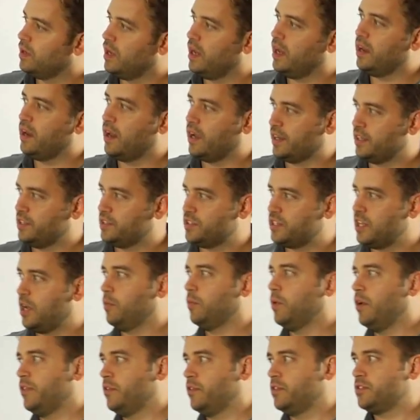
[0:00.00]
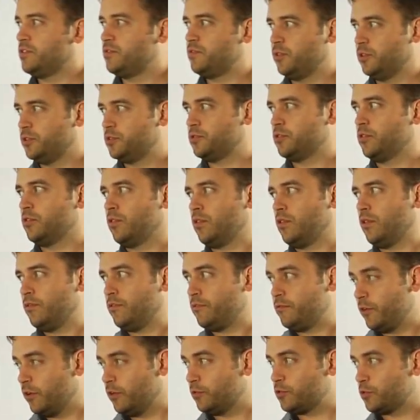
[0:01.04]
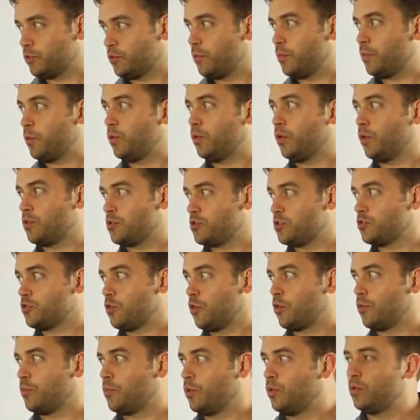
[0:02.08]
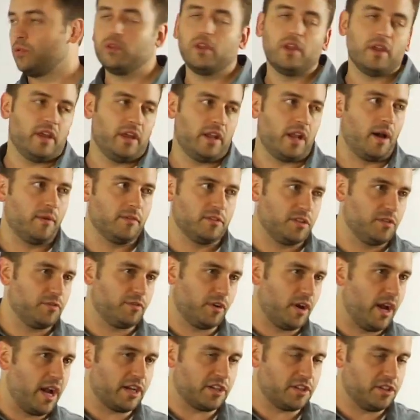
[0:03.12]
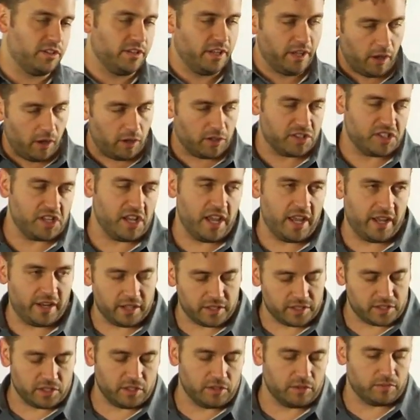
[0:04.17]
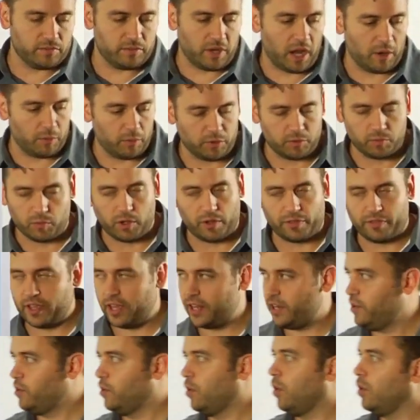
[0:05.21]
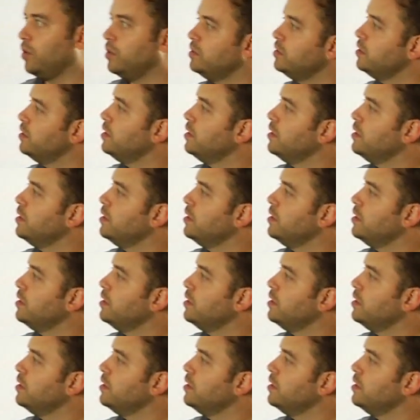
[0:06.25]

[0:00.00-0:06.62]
And I can set whether it's filterable or sortable, and obviously for action they all say edit, so I wouldn't want that at all.